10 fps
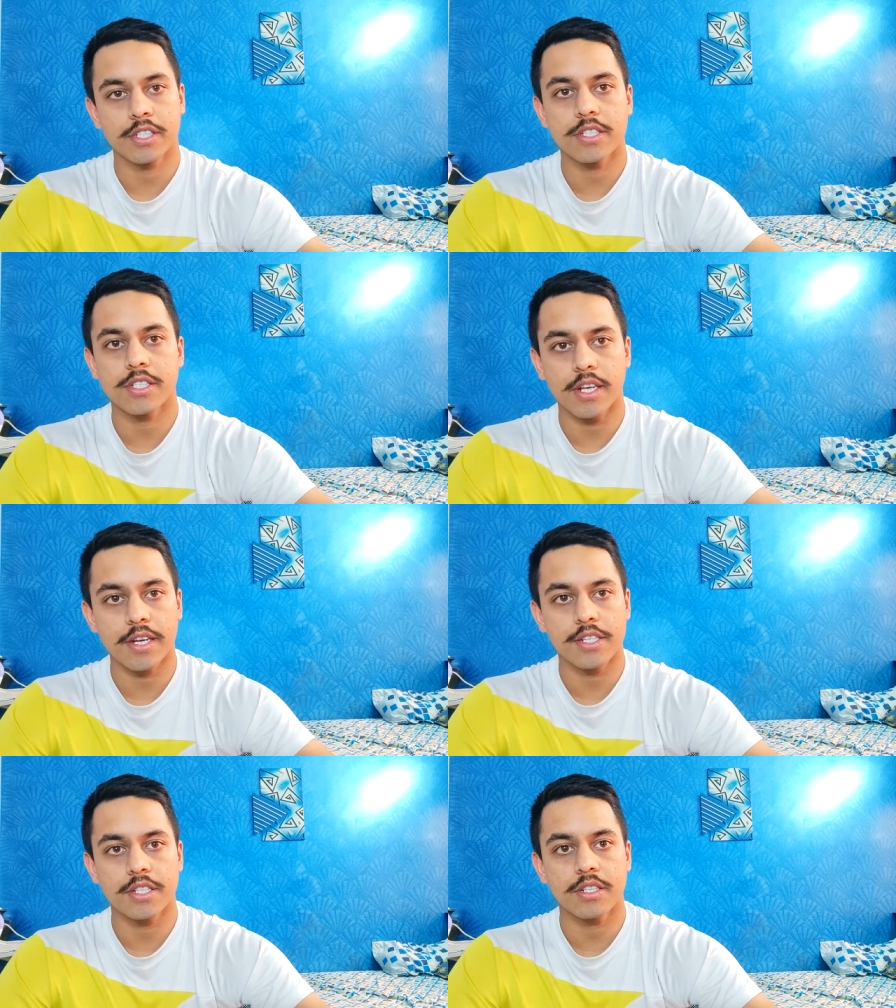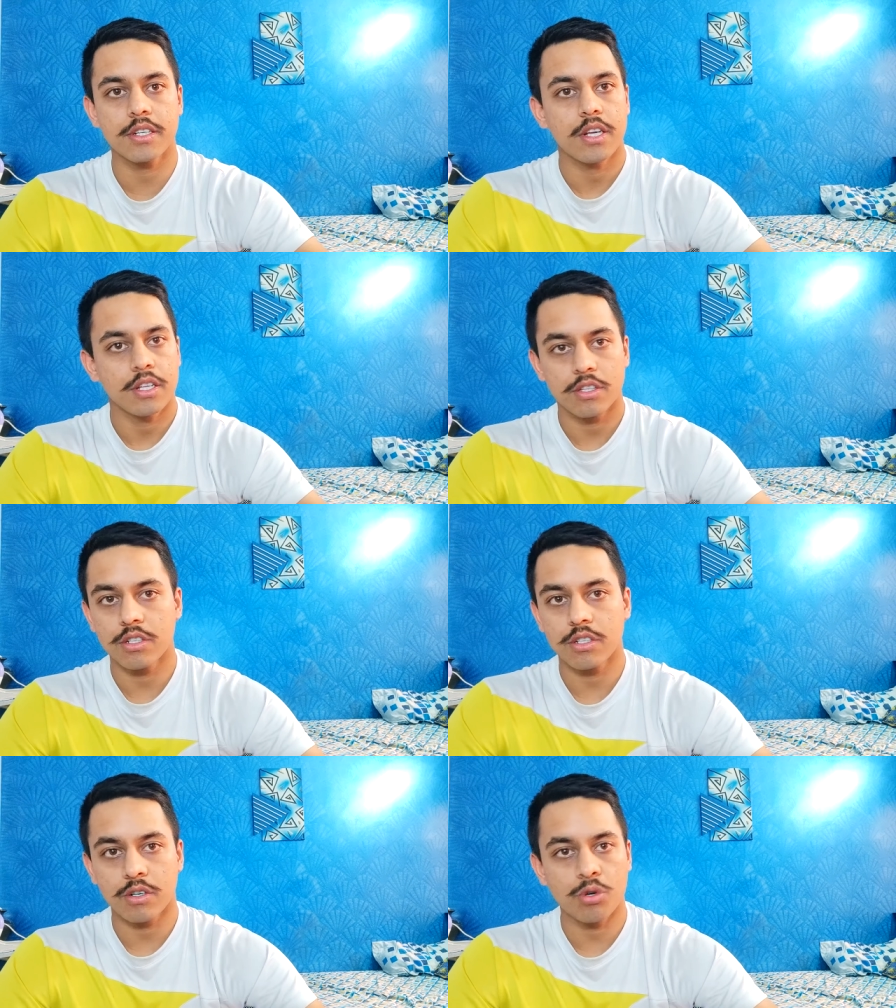his narration,
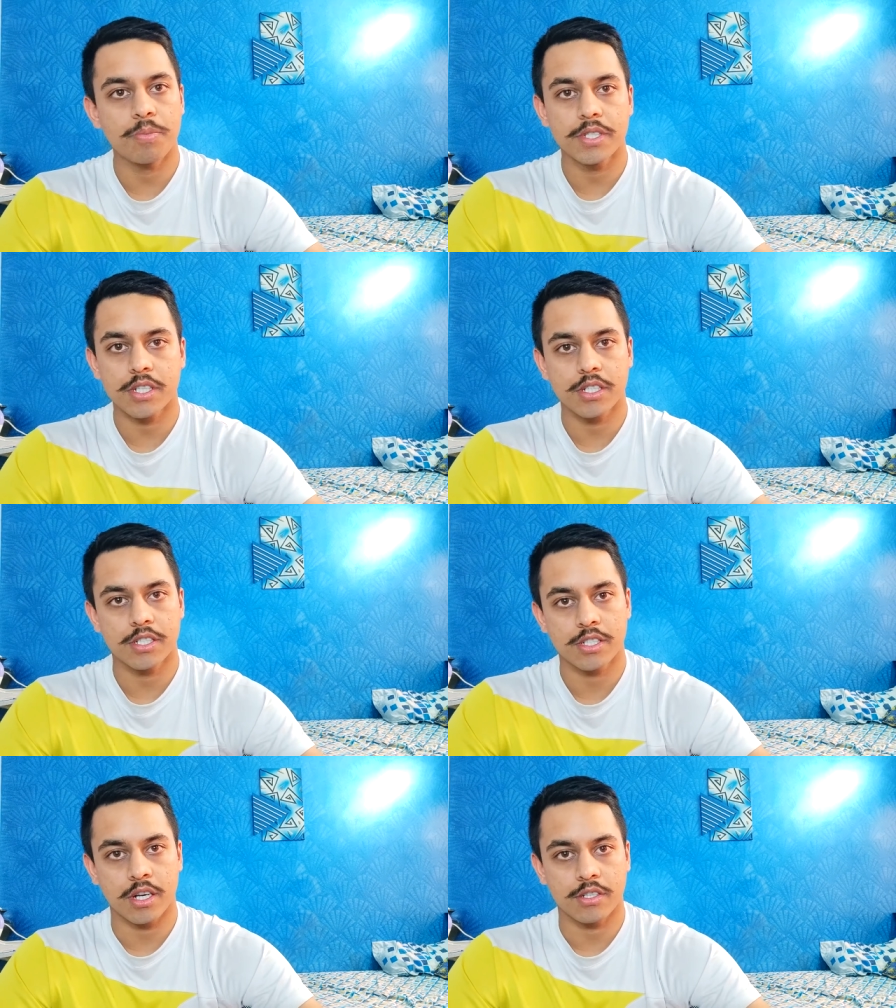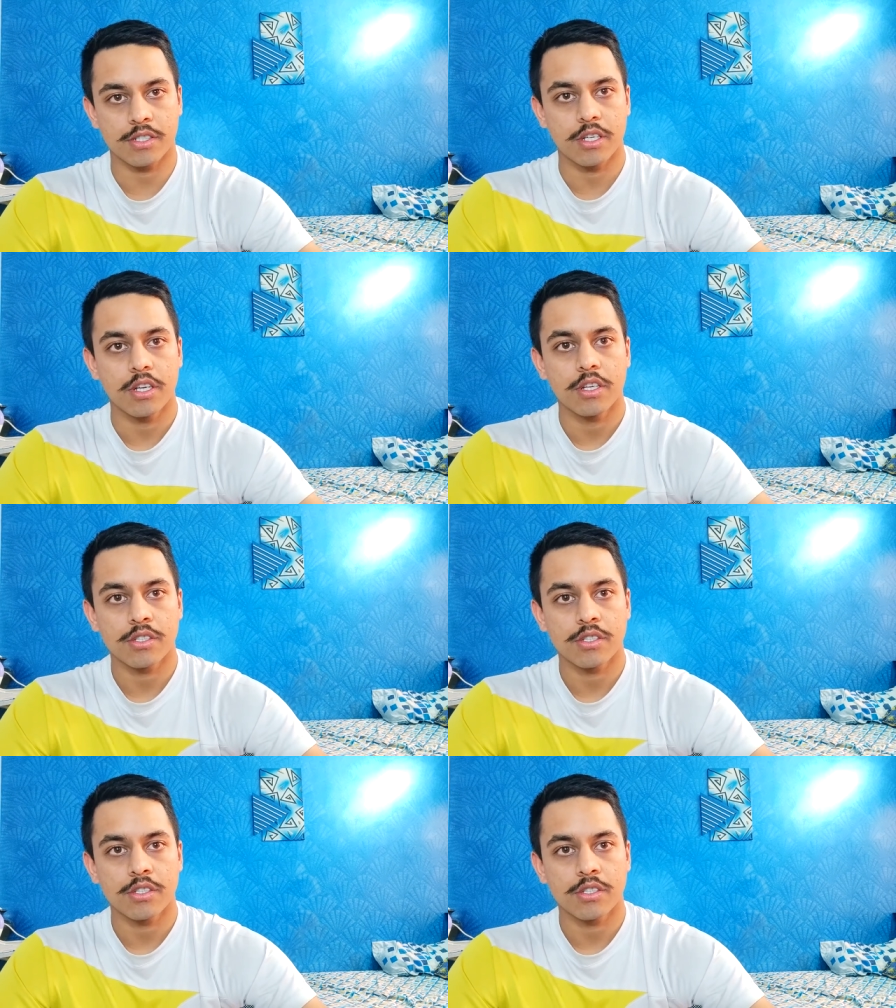the group discussion starts.